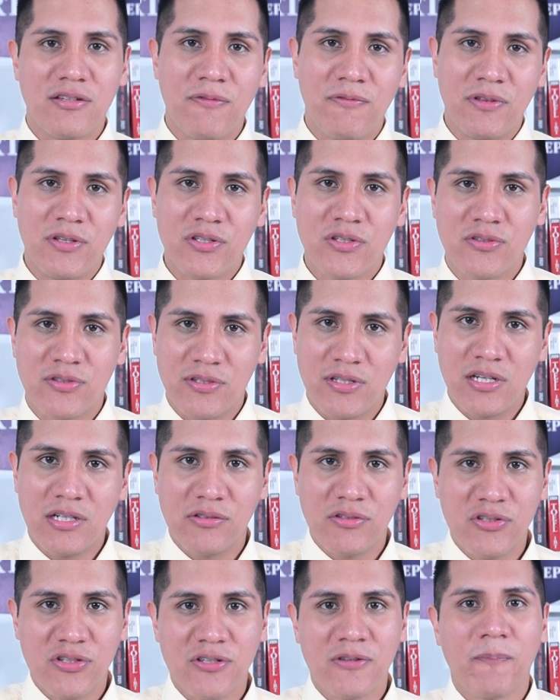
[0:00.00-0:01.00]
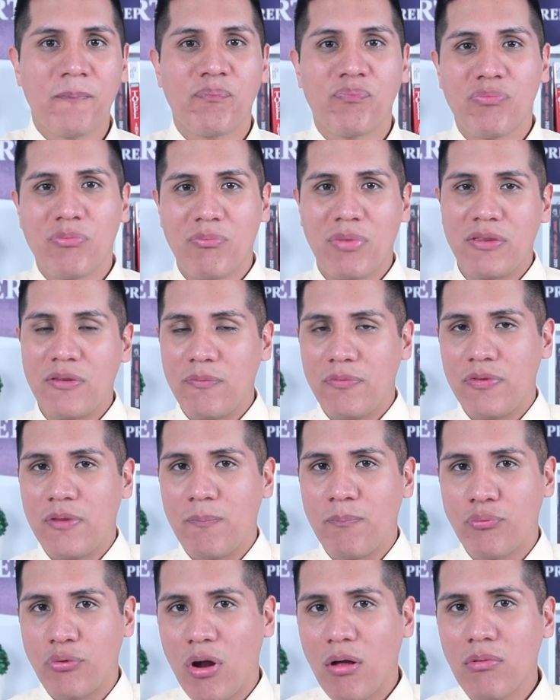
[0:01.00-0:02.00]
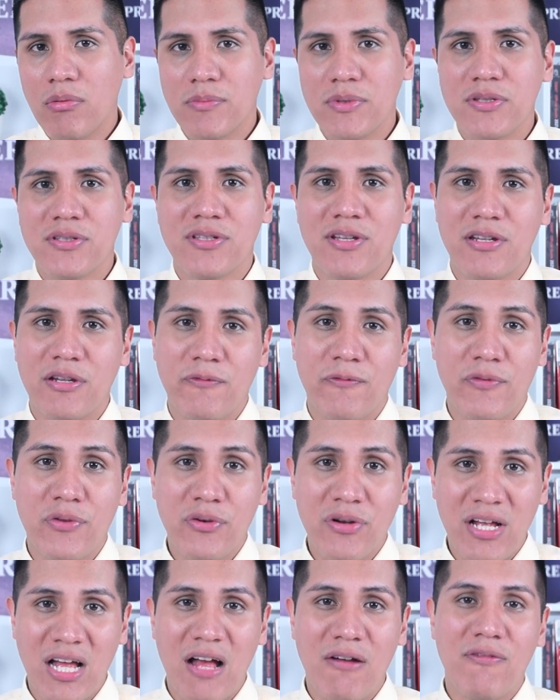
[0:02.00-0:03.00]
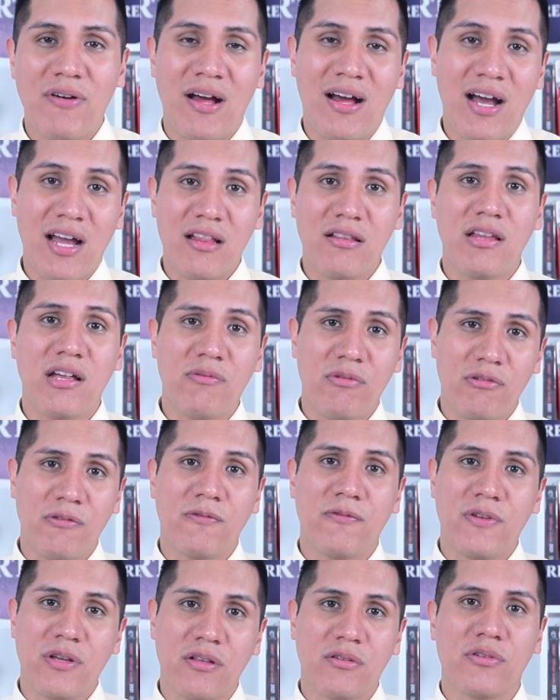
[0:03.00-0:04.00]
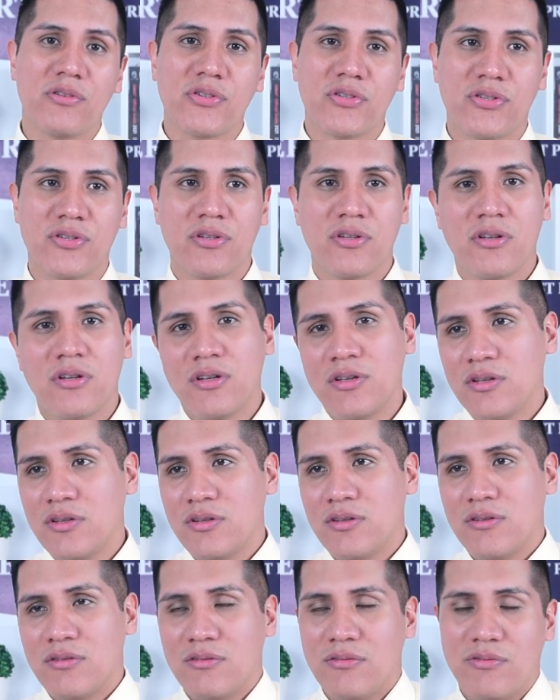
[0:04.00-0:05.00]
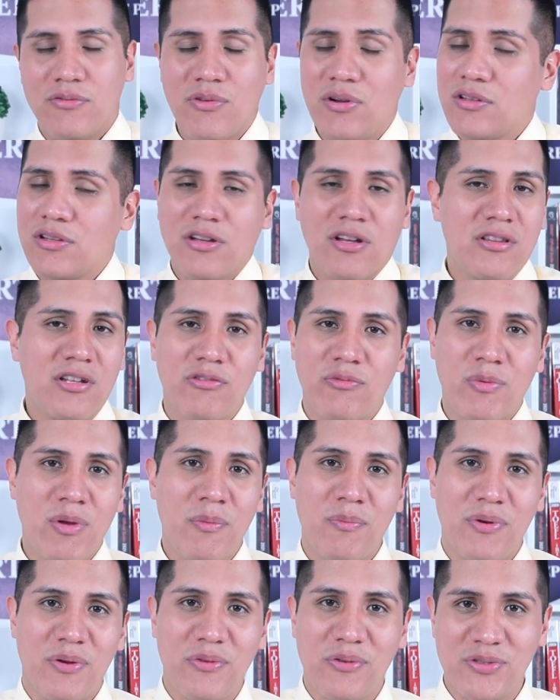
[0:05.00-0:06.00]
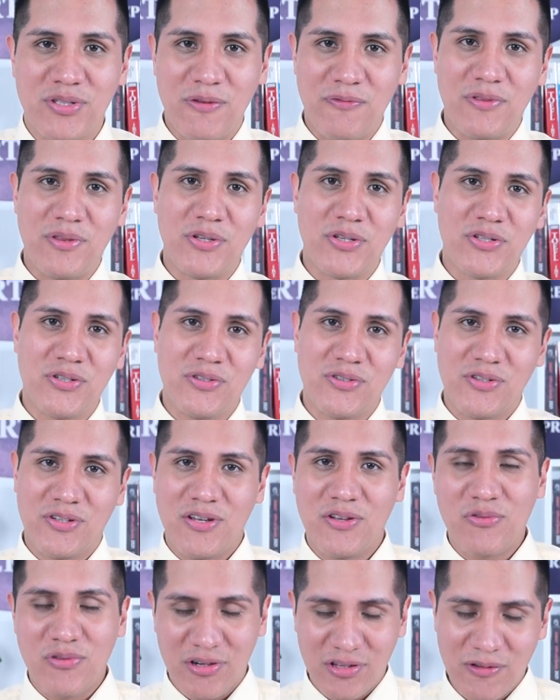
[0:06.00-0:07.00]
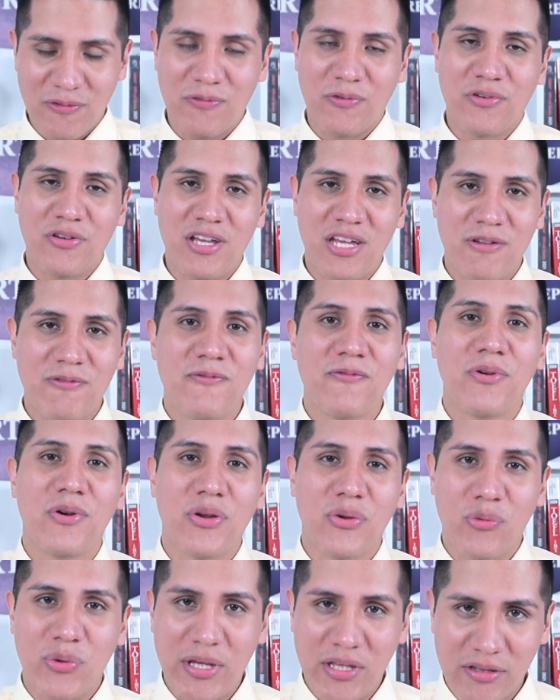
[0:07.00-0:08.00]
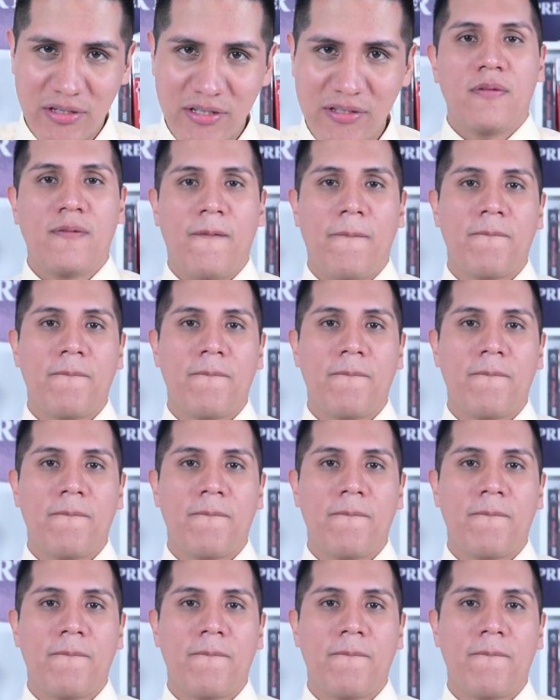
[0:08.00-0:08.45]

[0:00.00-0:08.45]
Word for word: the definitions in English, but the, the problem is that if you don't have a high level of English, you aren't going to remember those definitions, okay? You're going to forget them very quickly.